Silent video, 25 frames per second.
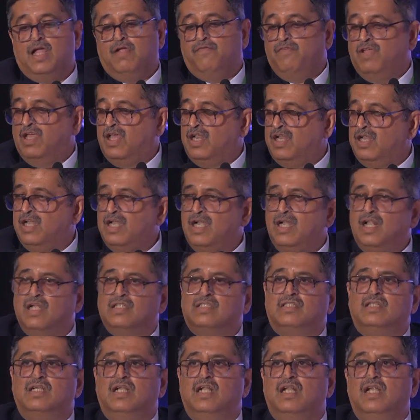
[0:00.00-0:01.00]
We are an
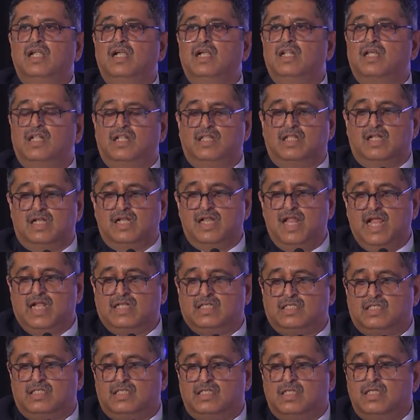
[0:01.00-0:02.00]
industry leader. The
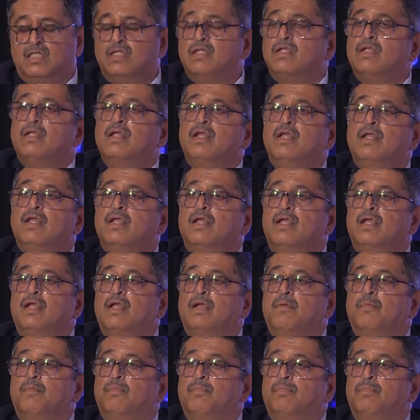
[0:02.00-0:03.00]
next
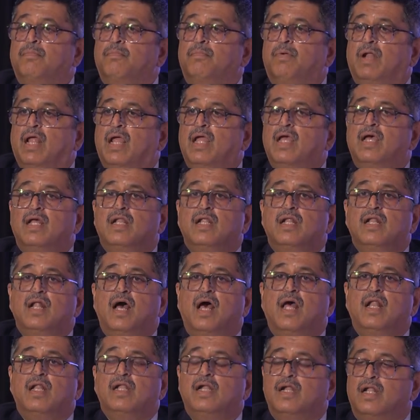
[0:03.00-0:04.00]
player in
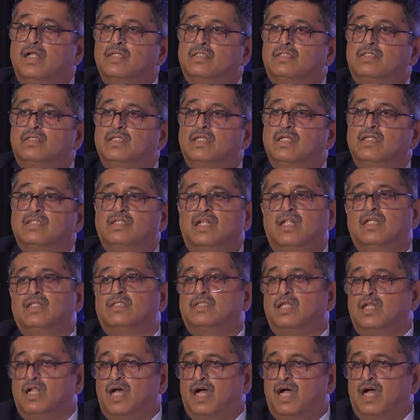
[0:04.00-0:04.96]
our industry is less than